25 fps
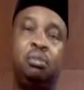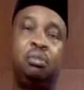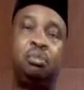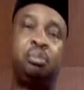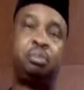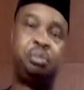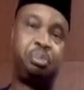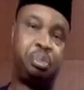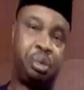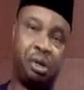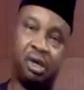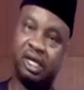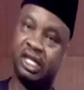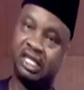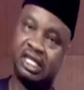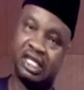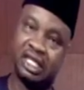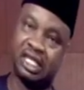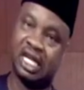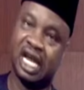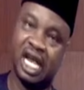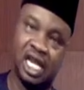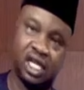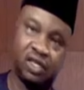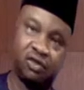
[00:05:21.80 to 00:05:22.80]

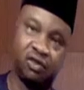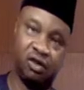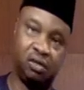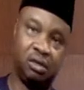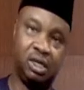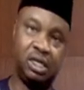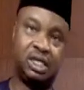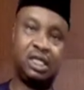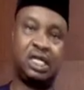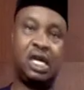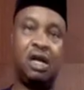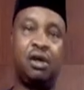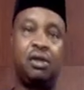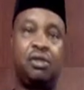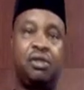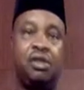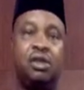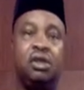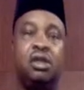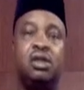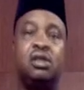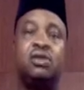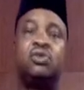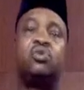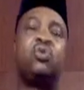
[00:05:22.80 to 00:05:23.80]
politicians from the
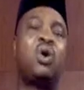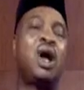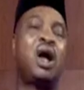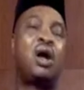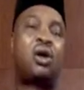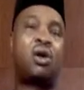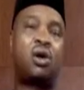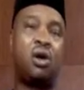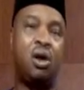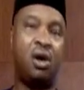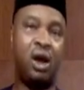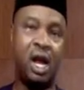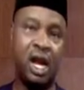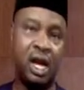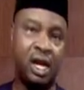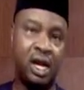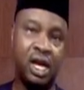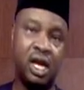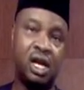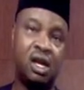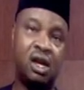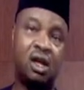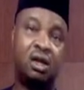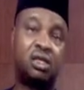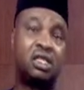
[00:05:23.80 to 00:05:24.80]
southeast who are currently
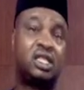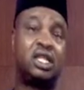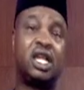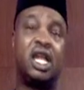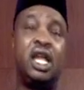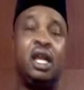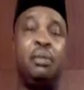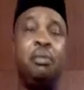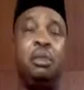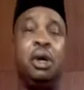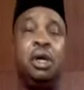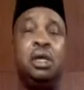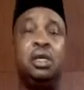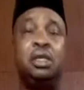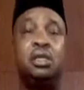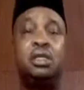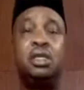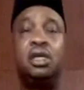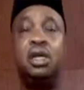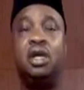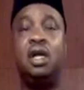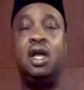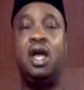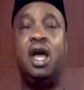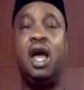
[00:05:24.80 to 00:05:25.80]
not saying much
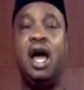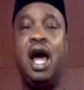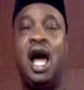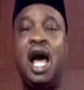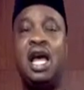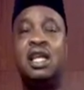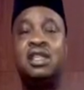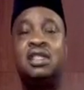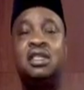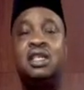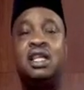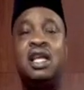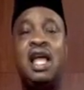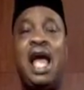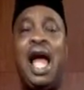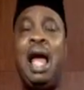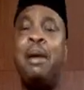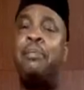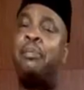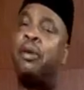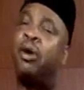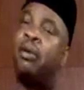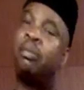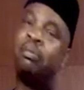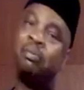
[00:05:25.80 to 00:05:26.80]
as the
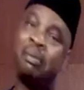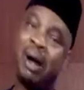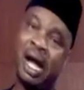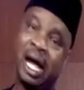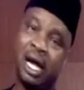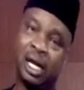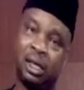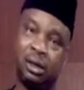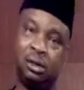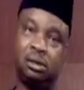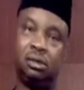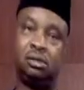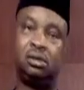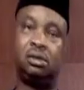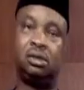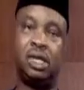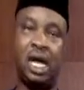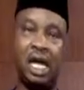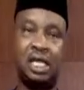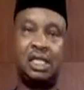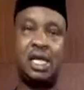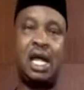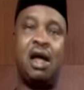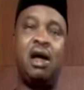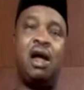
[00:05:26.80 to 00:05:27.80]
IPOB man,
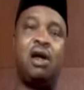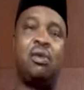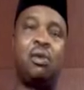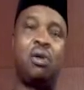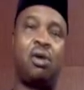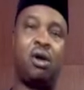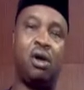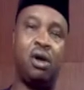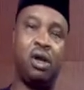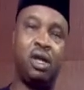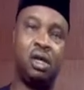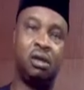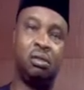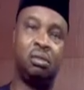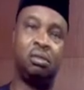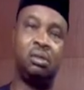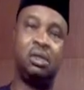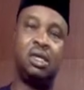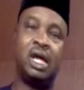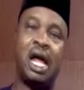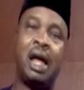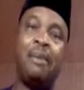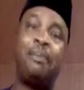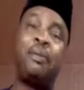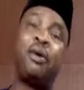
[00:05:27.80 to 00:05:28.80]
that's how I will call him,
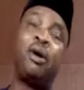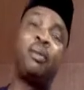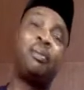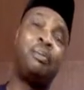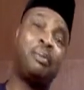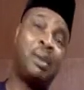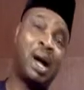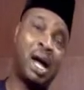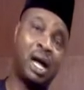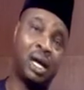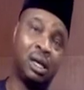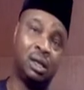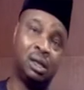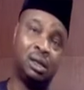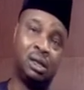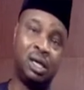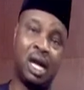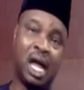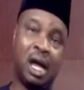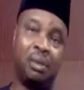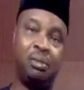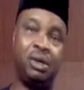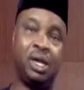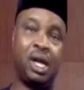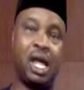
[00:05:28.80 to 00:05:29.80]
the IPOB man,
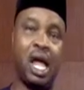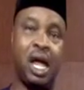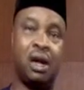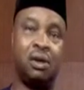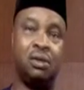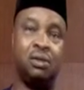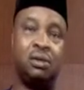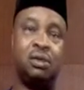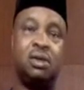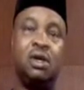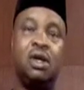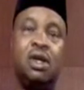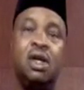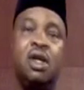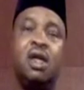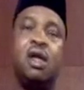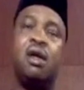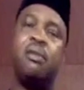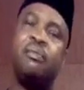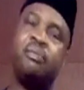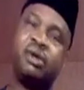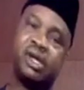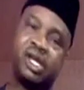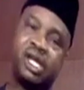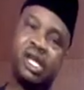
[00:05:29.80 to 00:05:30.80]
Nnamdi Kanu,
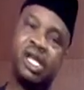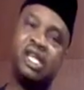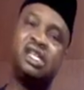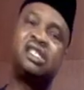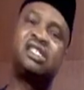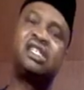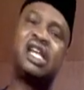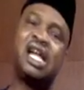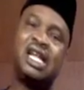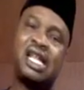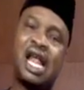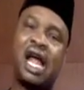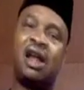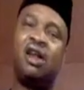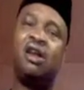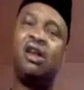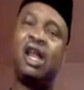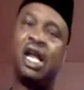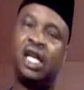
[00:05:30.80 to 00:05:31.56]
begins yet another